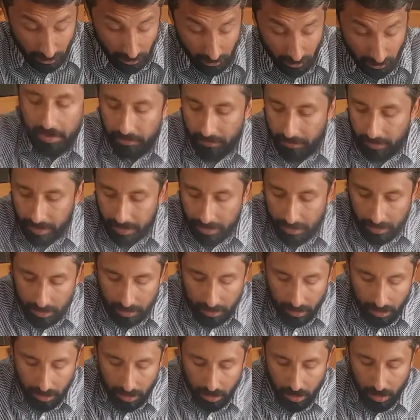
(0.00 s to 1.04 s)
Every
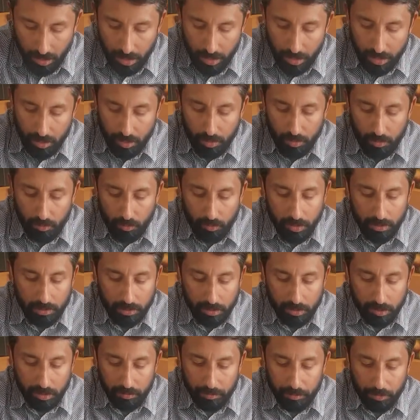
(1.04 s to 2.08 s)
1
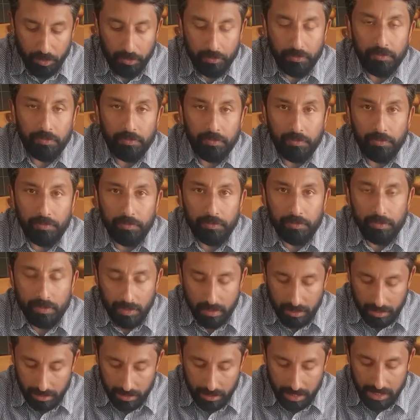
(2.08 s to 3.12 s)
cup of
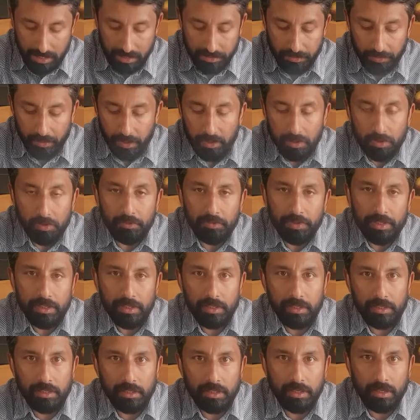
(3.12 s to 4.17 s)
rice flour, we
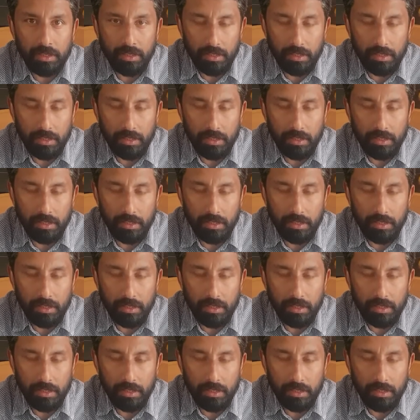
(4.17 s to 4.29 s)
need